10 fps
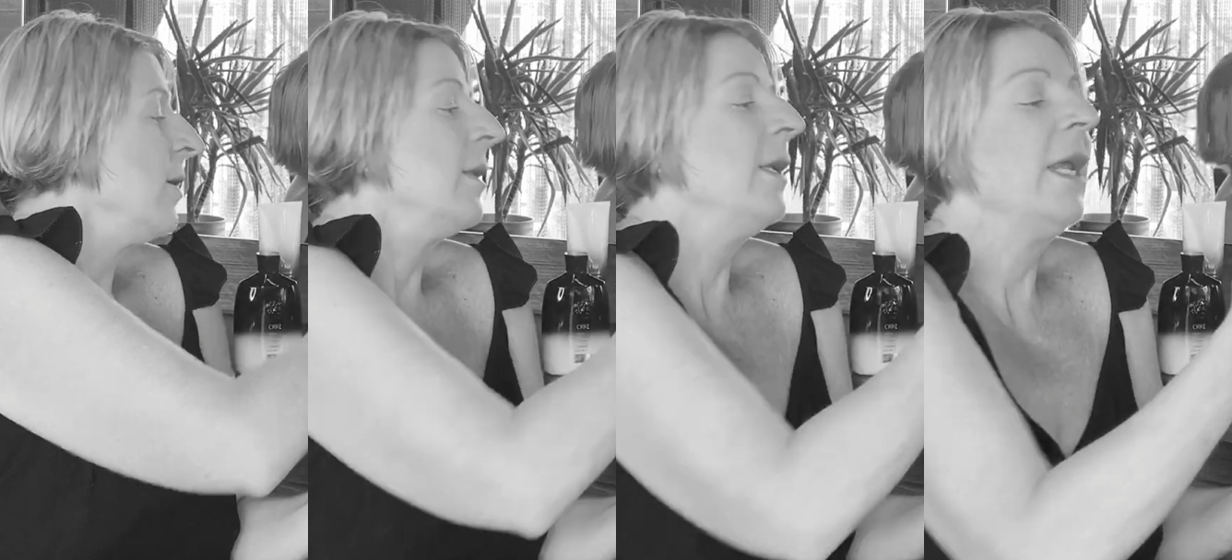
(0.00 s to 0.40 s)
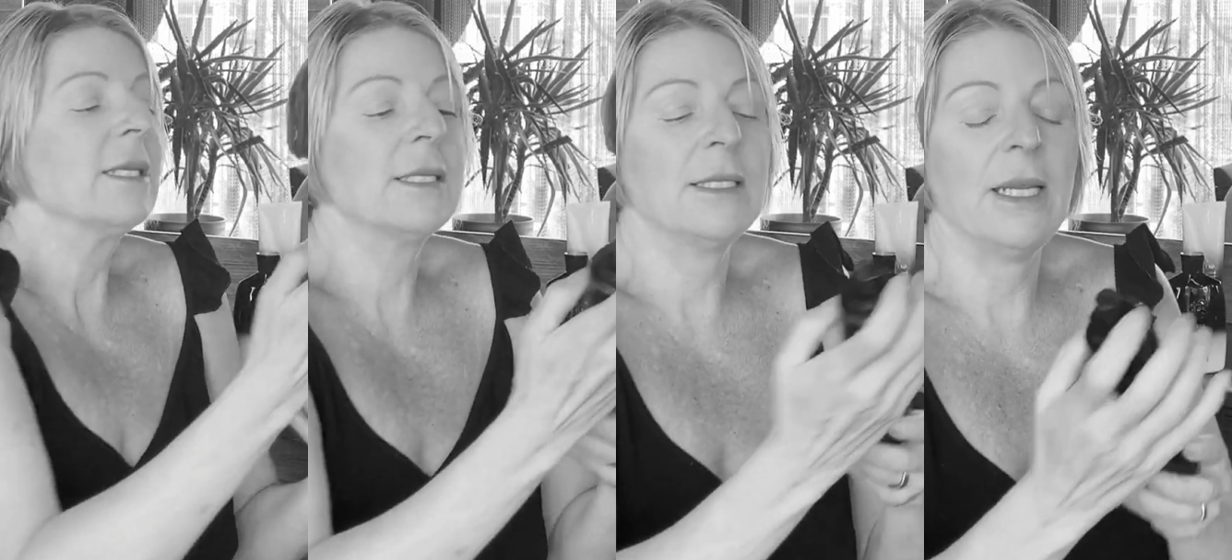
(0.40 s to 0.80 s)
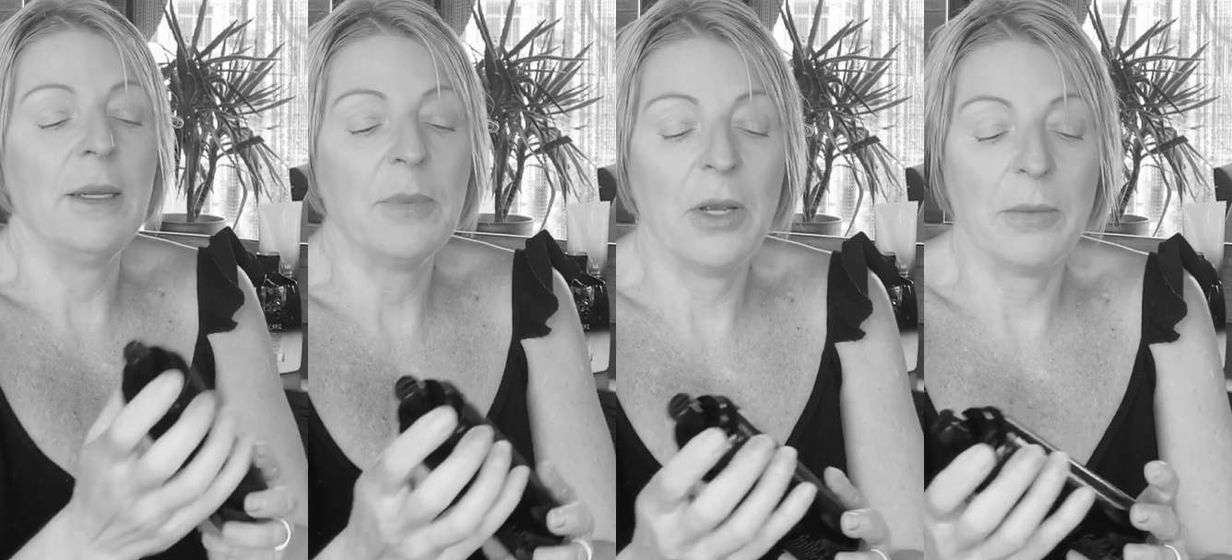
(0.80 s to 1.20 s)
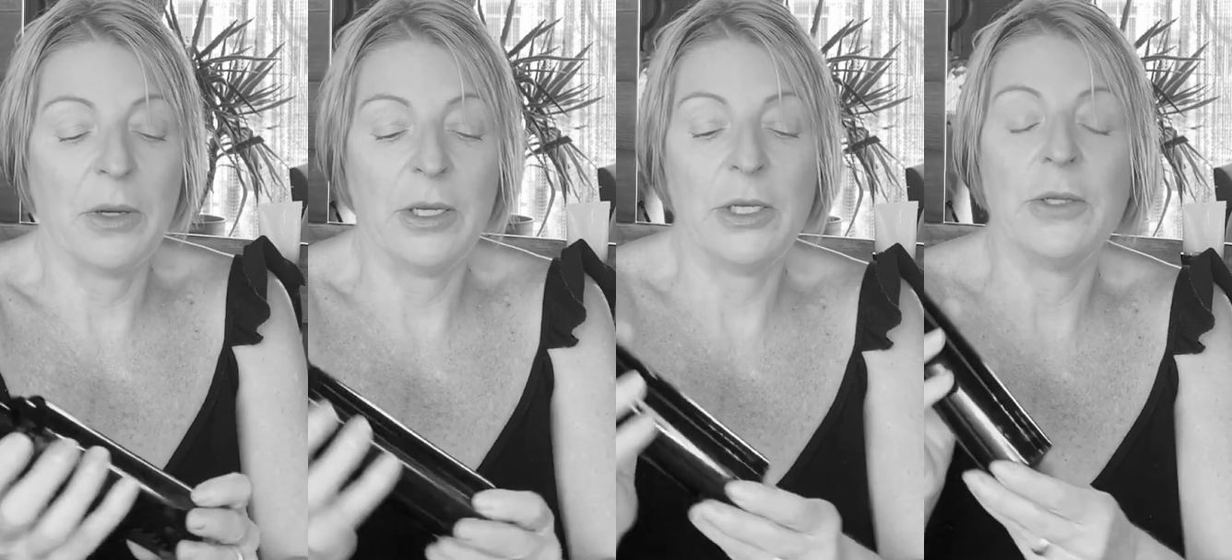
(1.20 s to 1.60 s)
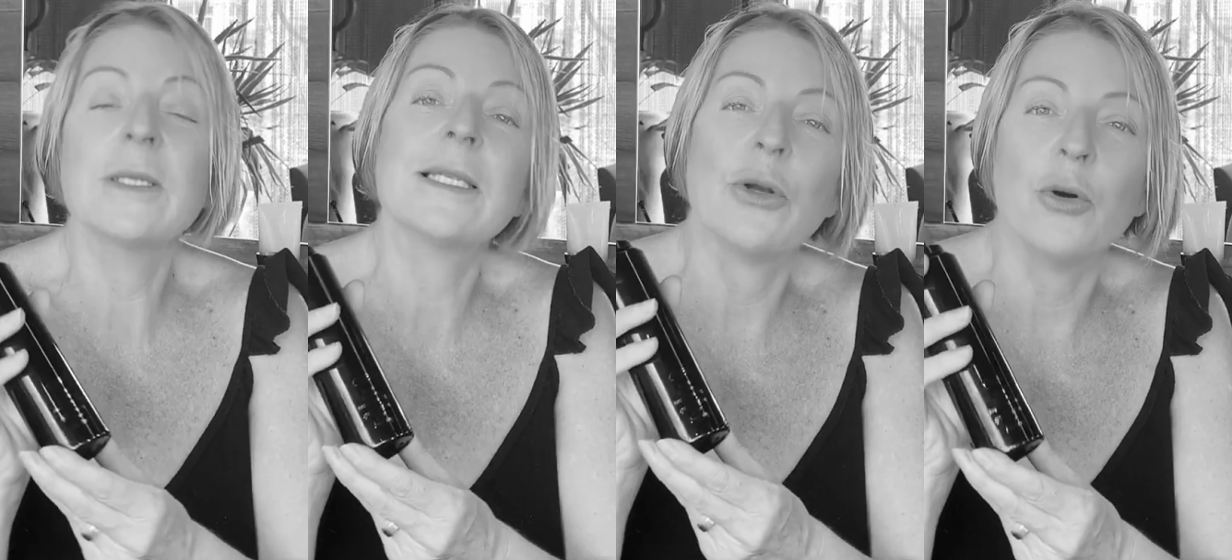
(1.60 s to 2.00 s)
The next step, I'm going to
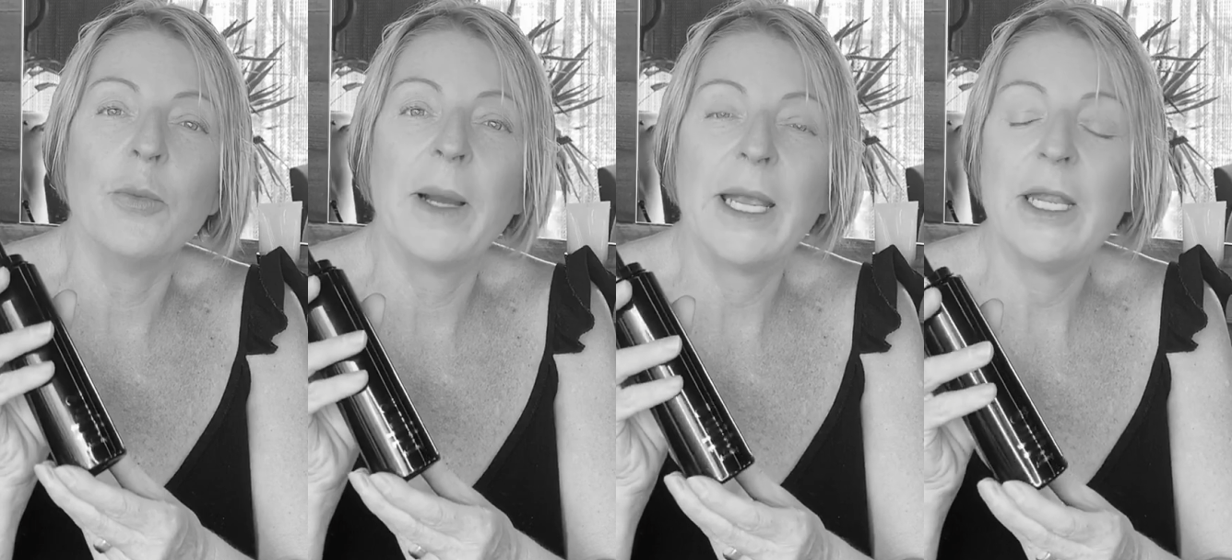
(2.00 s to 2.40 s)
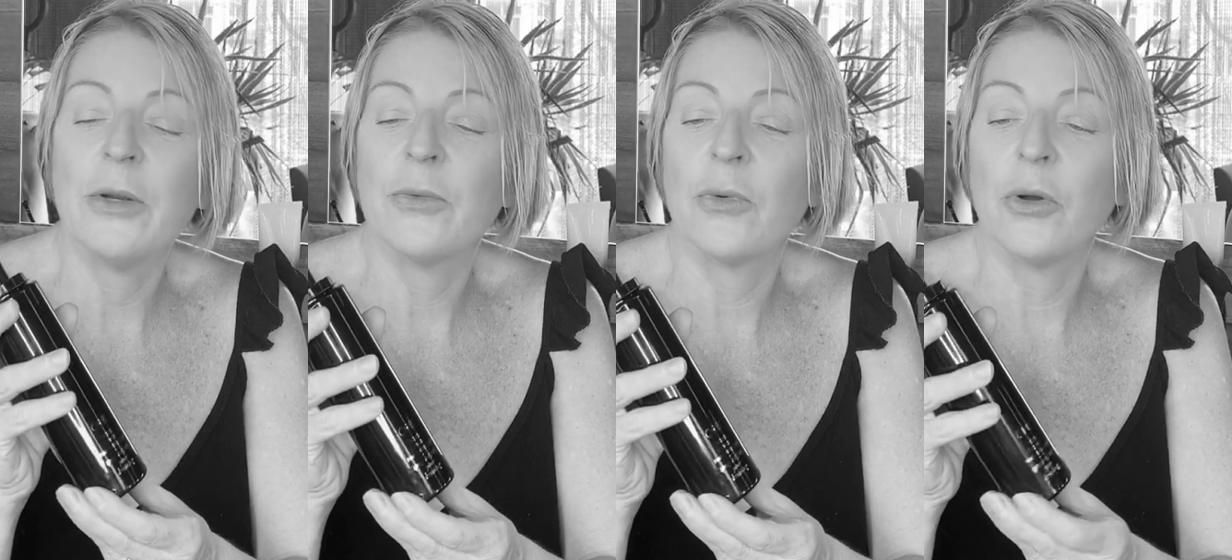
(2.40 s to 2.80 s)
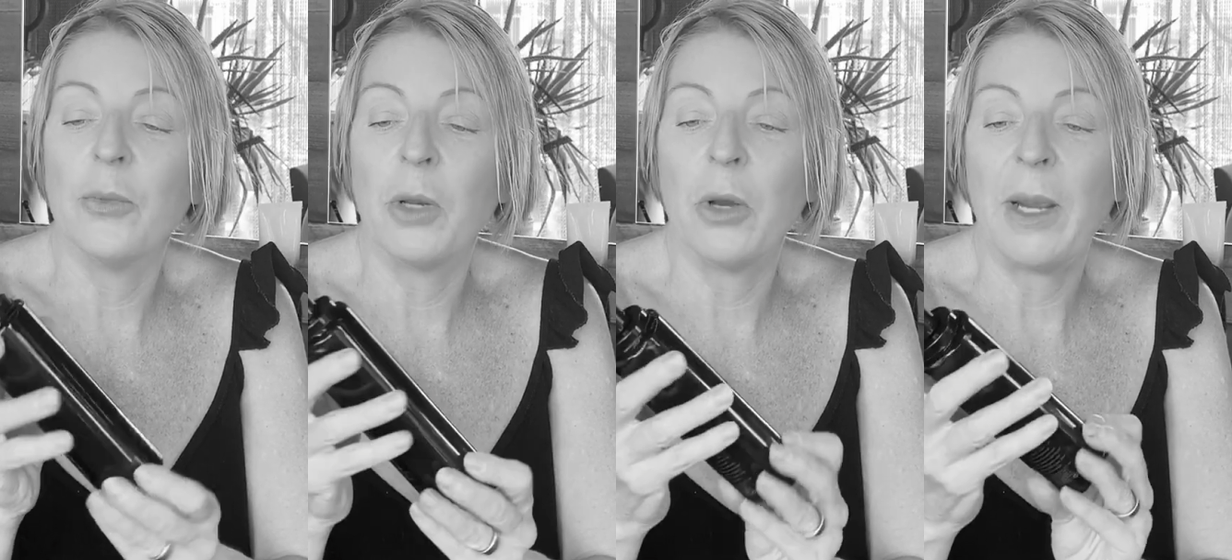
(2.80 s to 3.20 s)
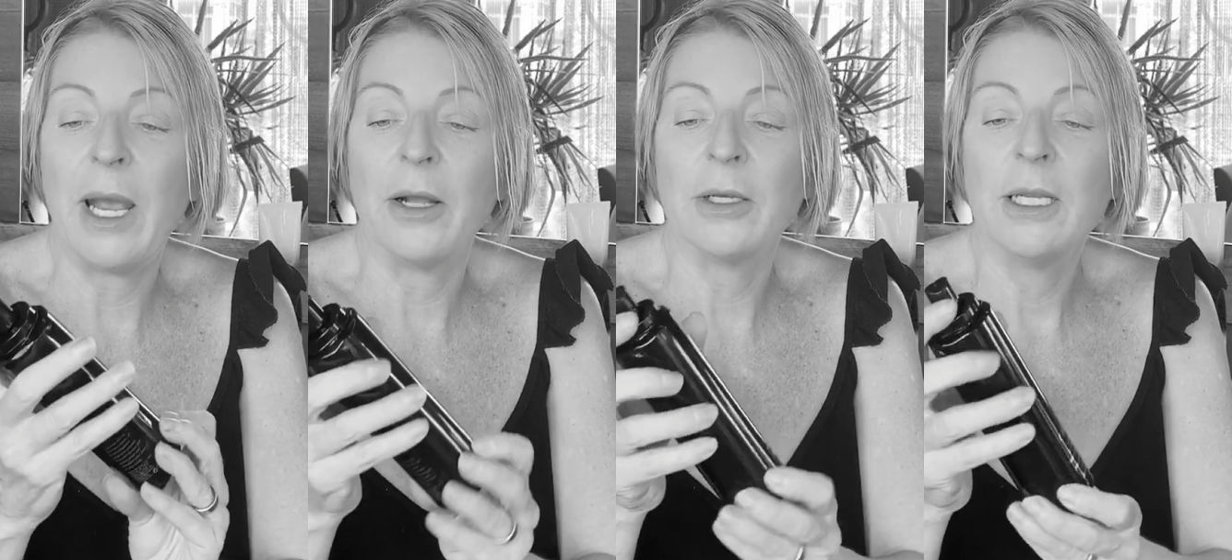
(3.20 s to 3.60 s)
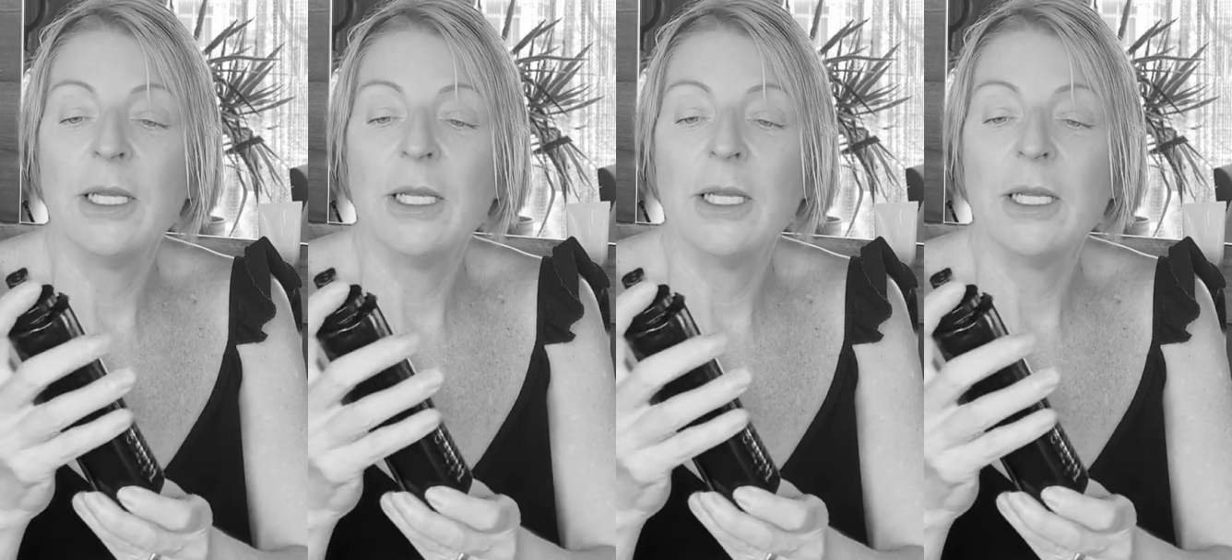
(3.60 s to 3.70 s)
use the Orbe Royal Blowout.